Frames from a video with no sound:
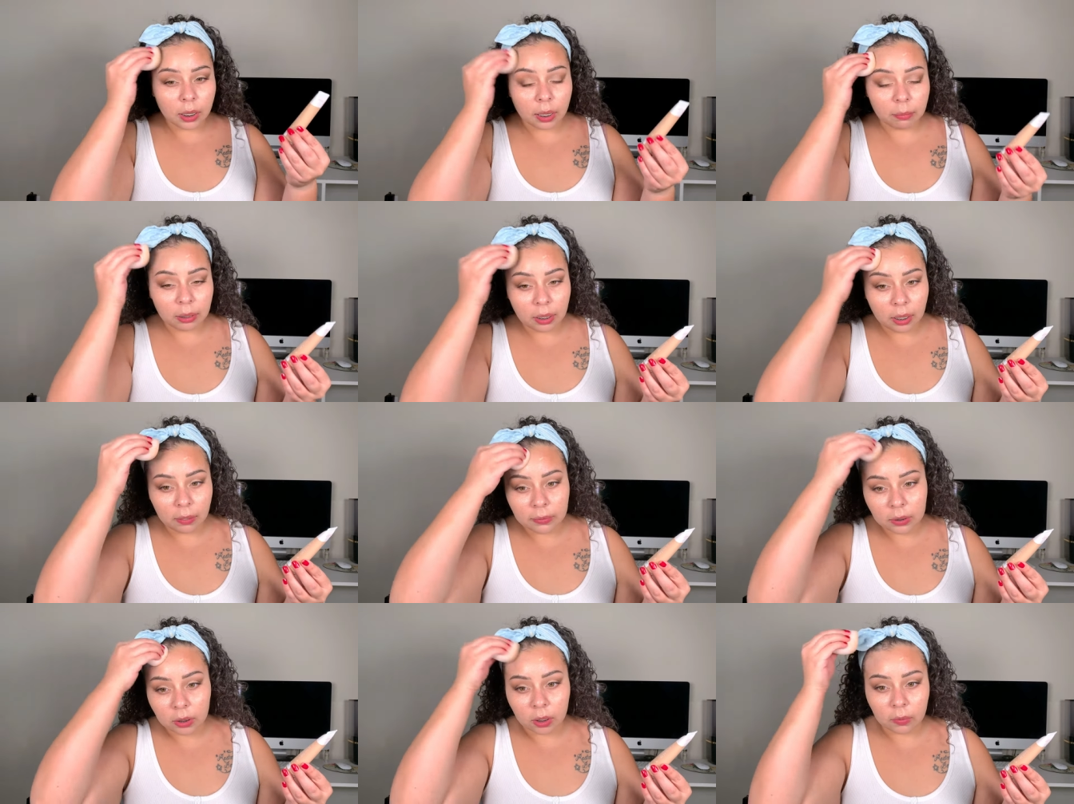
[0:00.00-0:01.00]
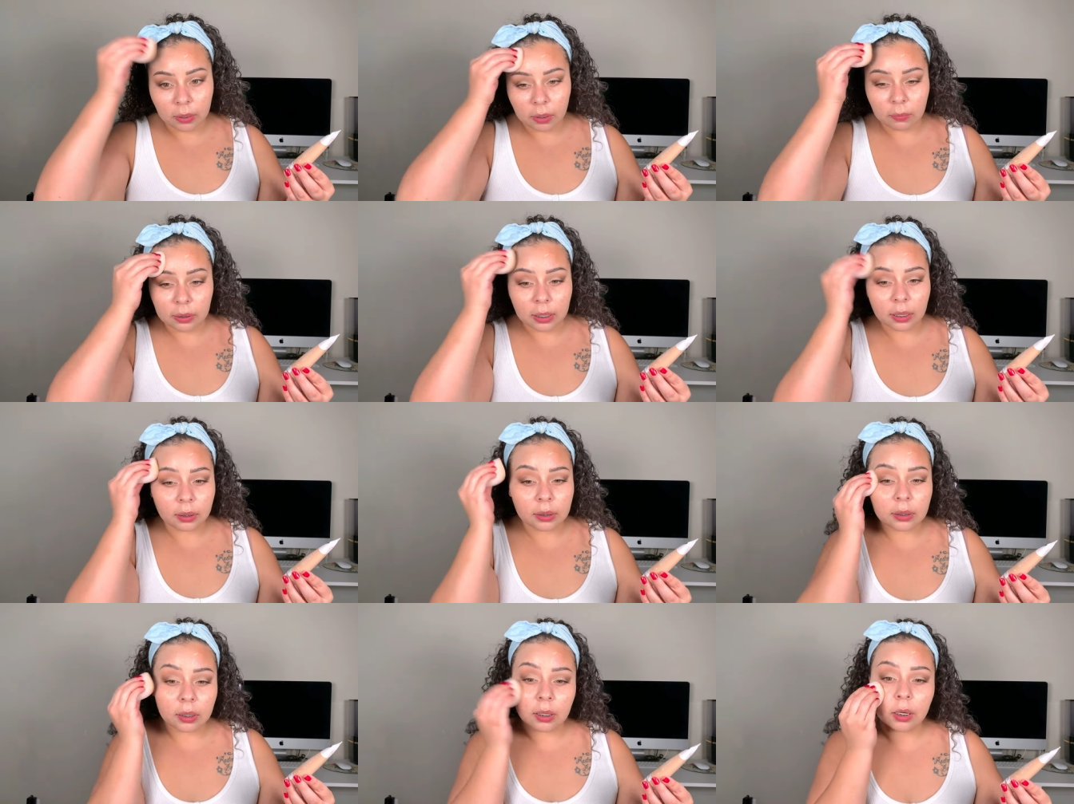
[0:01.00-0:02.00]
I am gonna have to go in with at
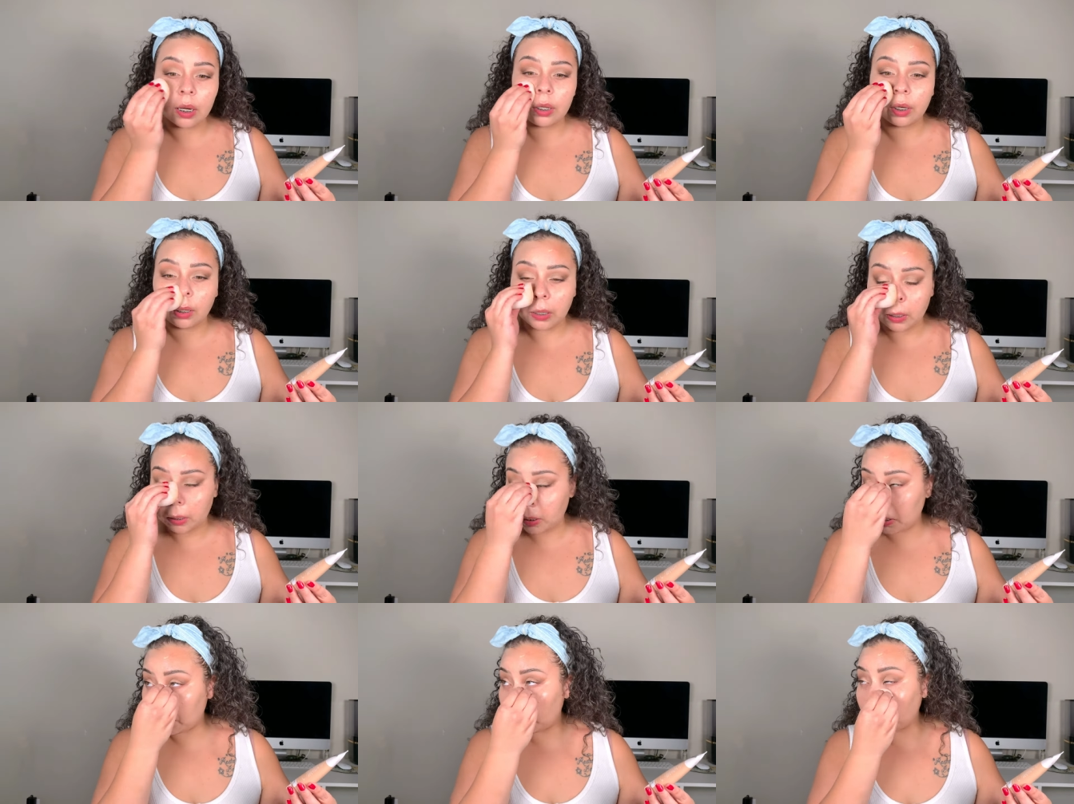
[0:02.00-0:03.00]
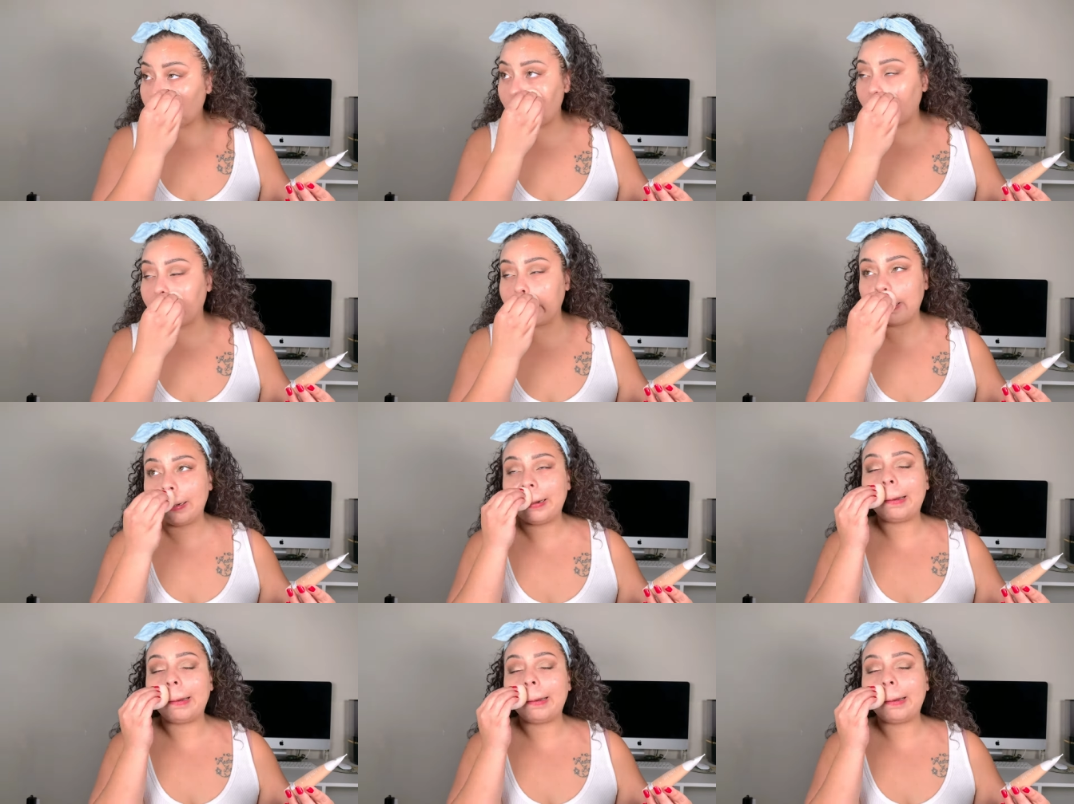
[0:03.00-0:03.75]
least another layer.